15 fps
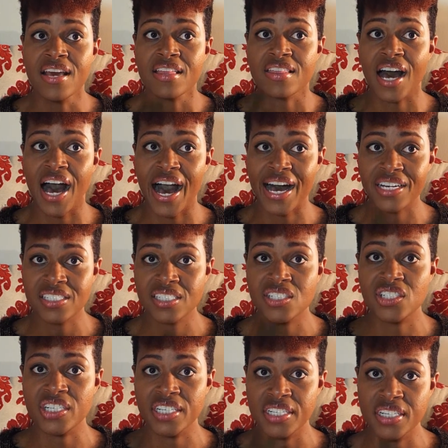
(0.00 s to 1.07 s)
the
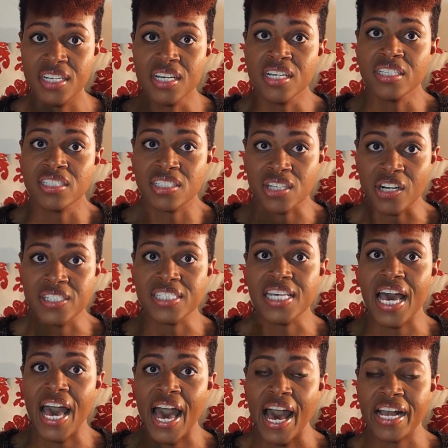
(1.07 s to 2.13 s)
oxygen starts
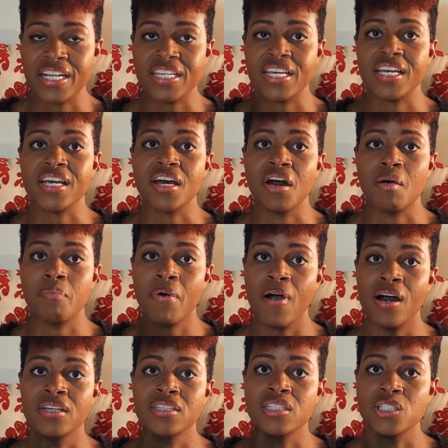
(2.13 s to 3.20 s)
acting
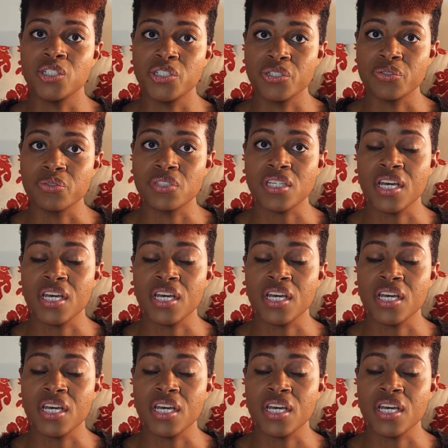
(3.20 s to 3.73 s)
upon the juice.